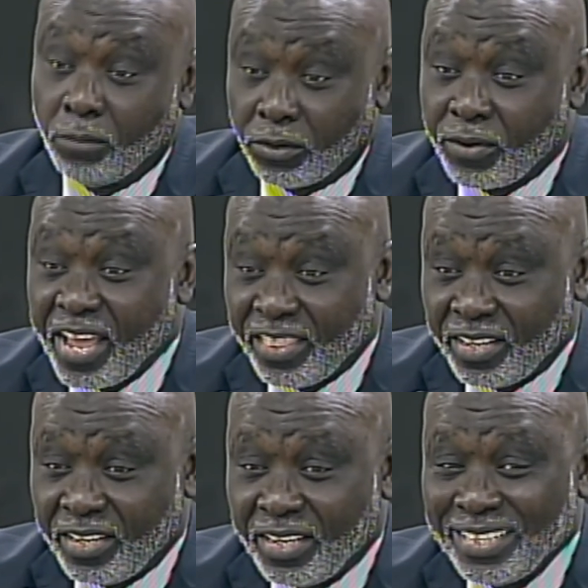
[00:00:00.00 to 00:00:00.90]

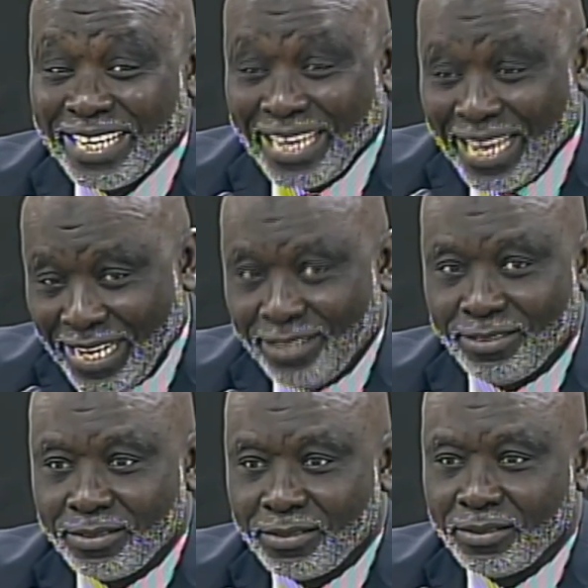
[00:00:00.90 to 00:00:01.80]
rather, the
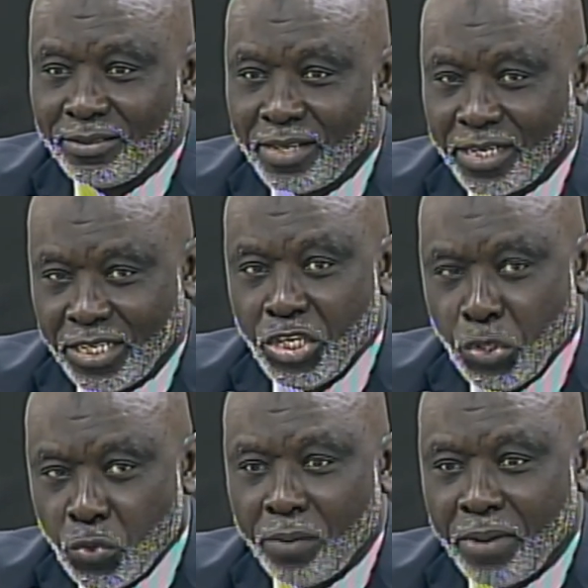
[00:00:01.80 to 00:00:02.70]
killings that he
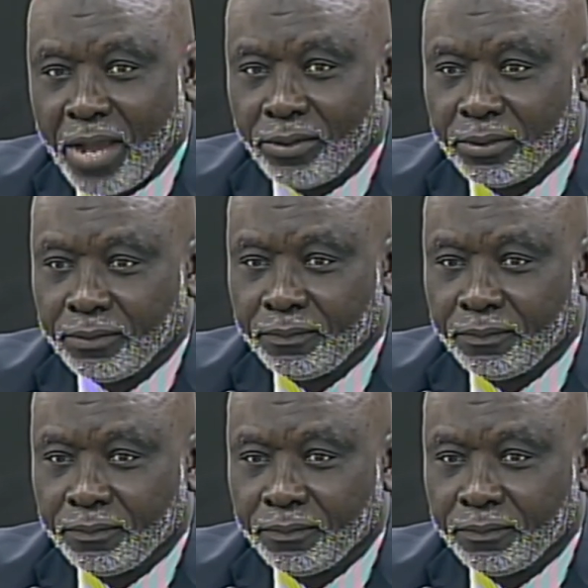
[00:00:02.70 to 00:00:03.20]
knew about.